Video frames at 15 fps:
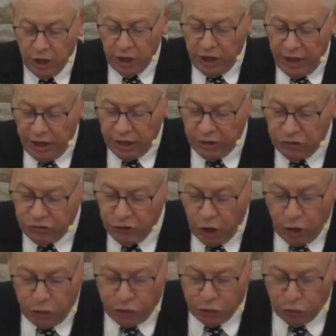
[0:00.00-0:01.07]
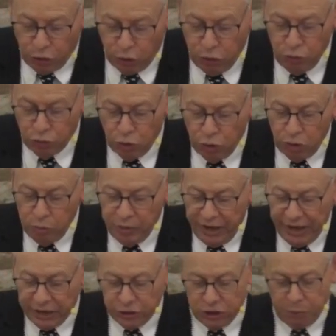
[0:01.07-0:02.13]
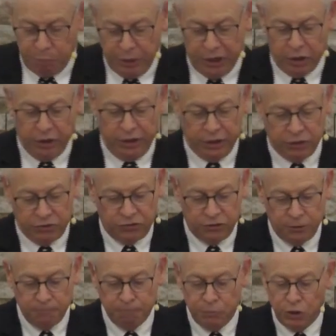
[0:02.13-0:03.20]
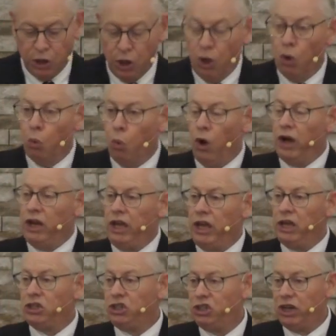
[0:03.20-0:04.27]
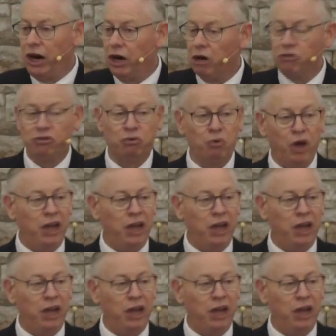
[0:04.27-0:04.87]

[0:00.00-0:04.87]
his throne room experience. What he shares right